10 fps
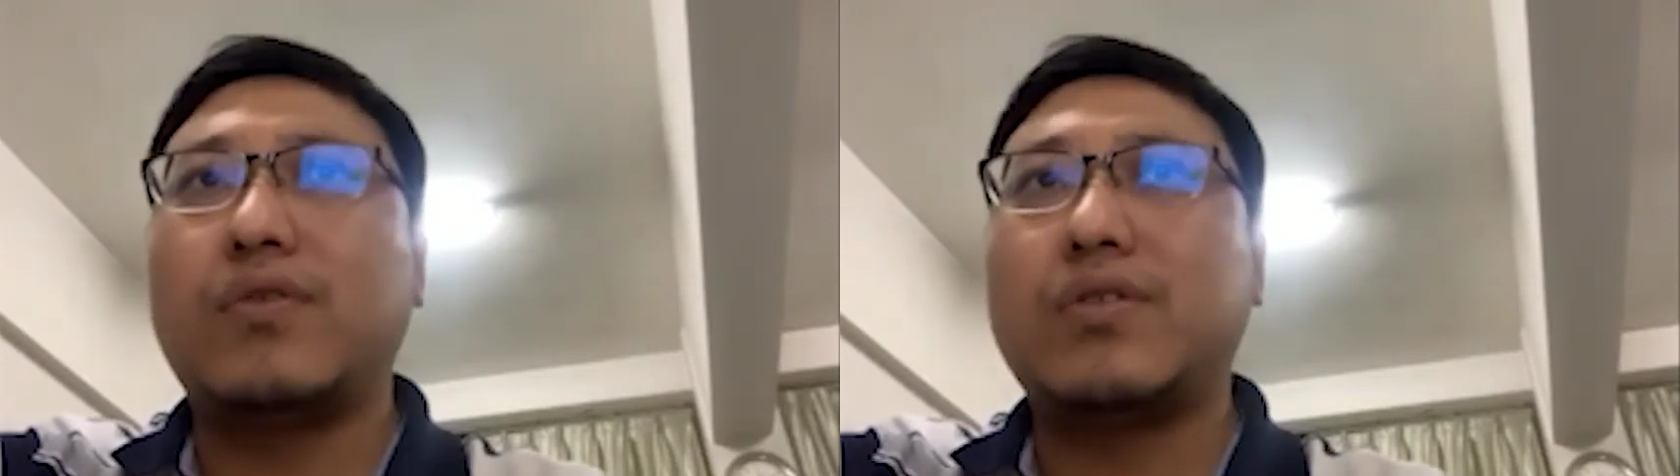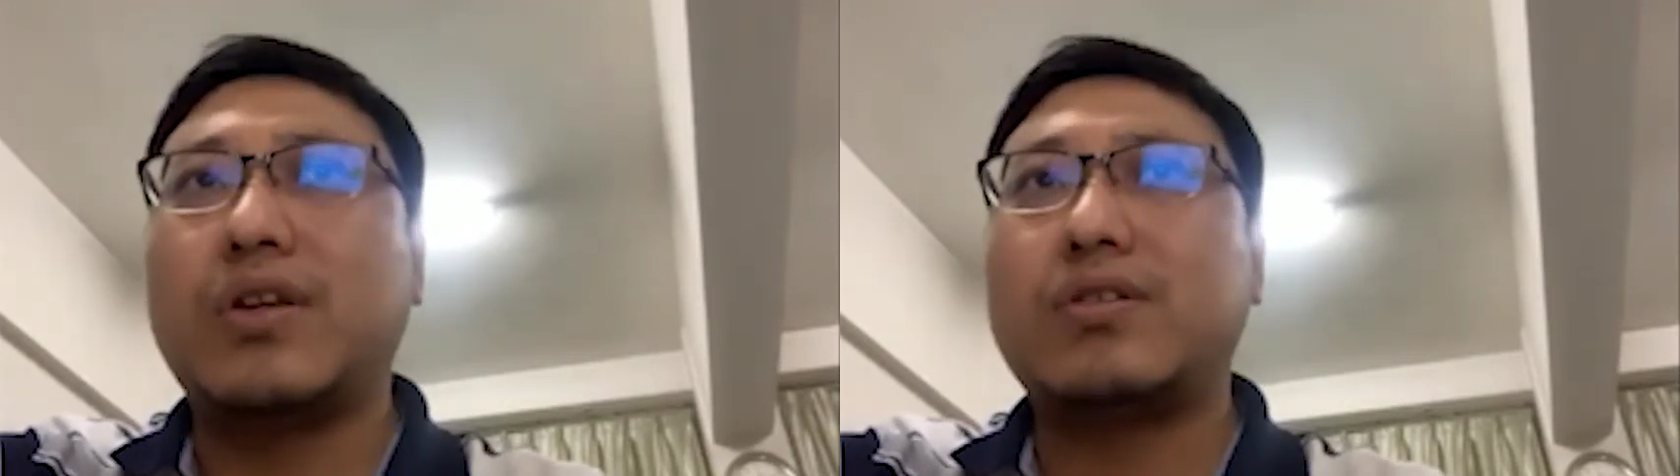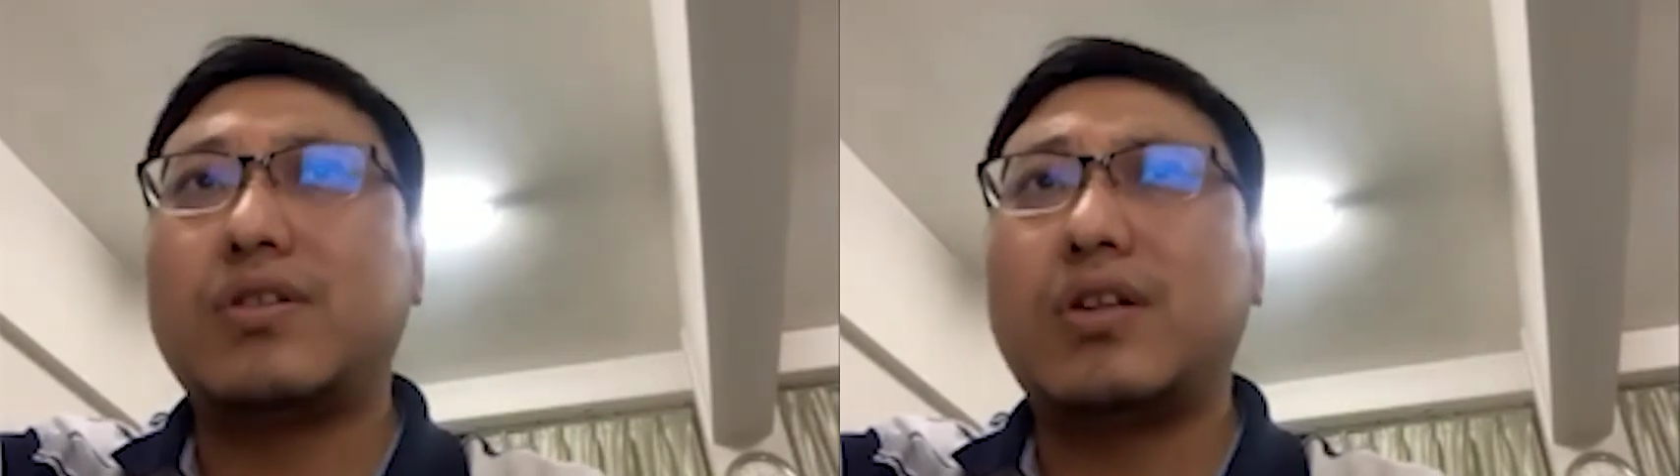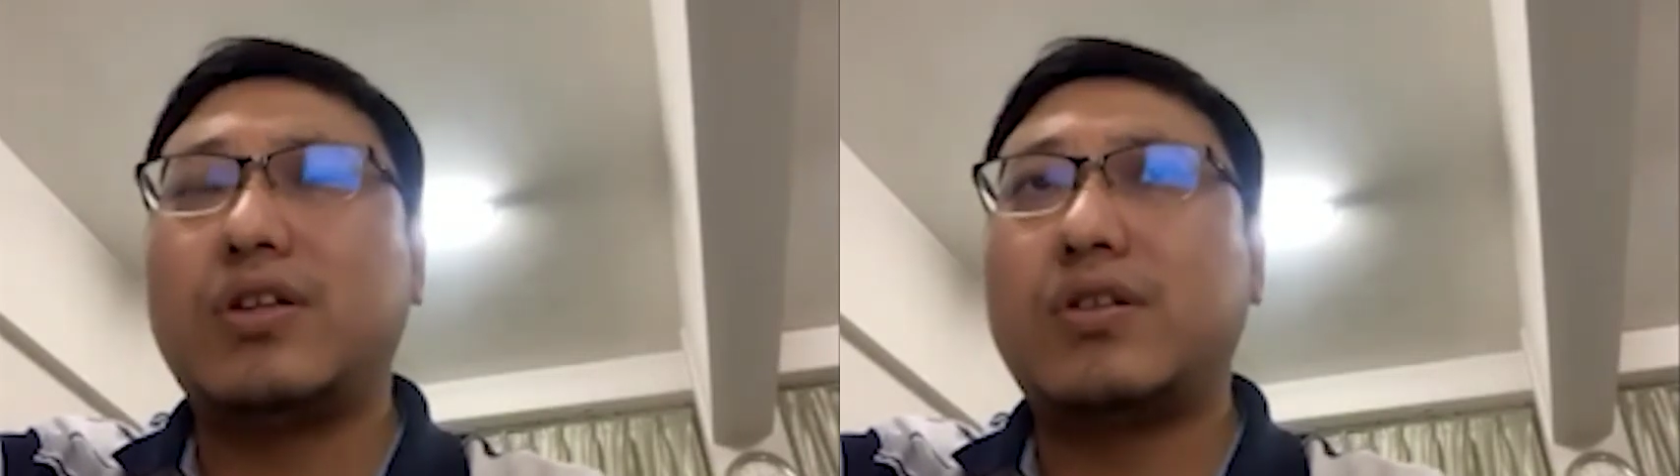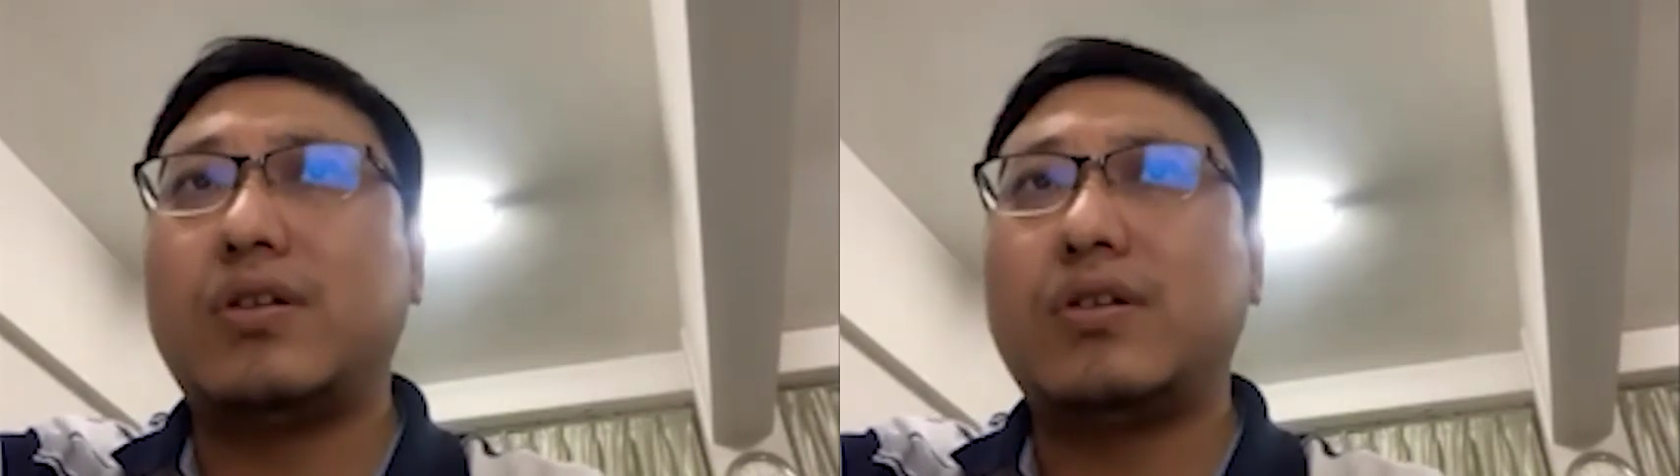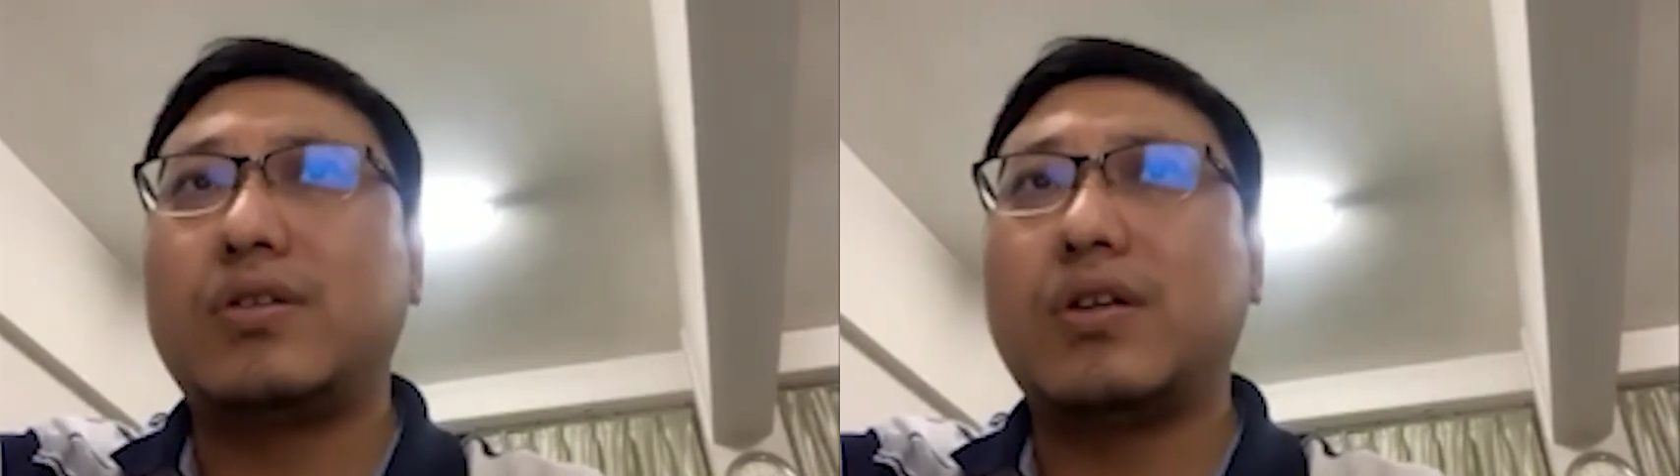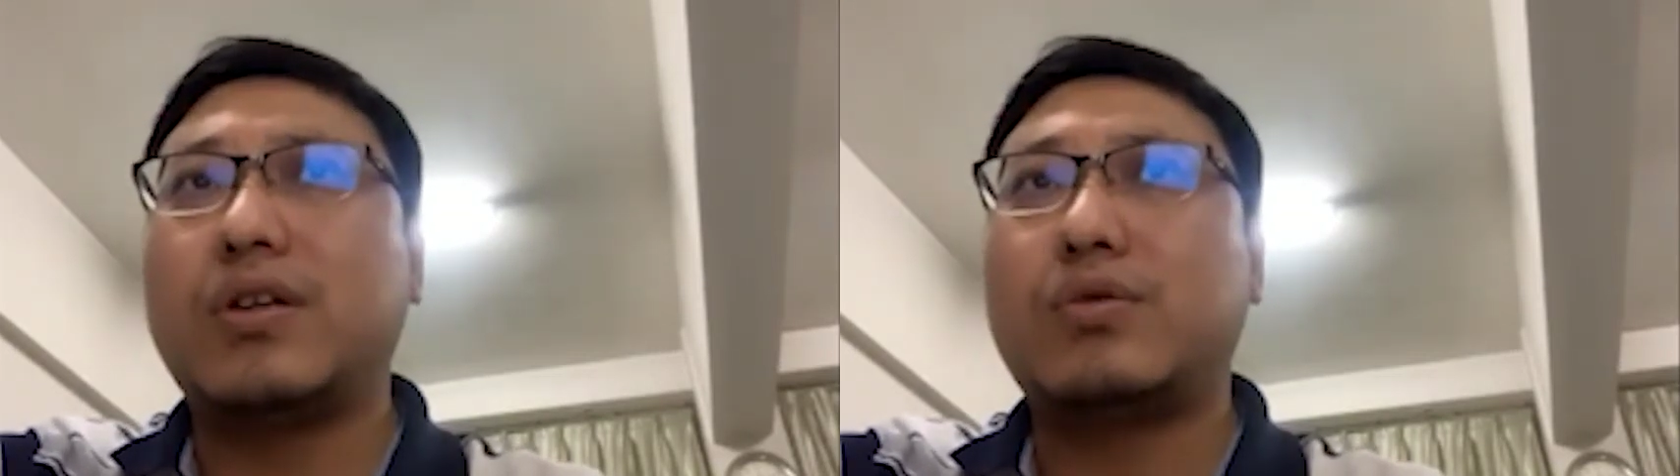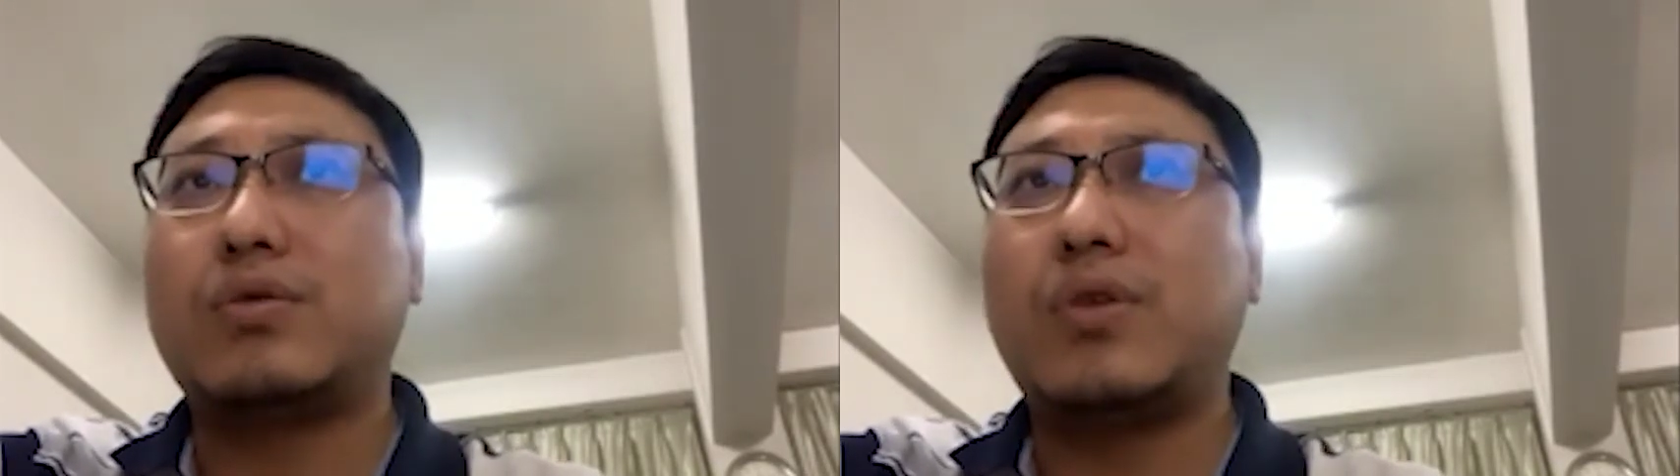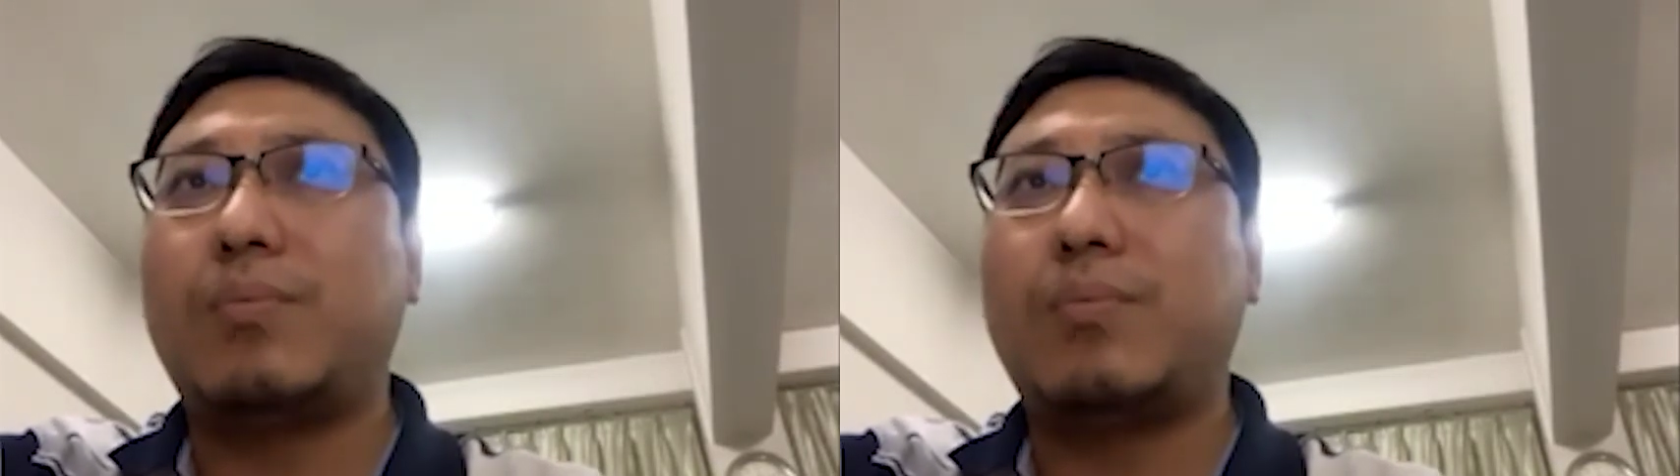33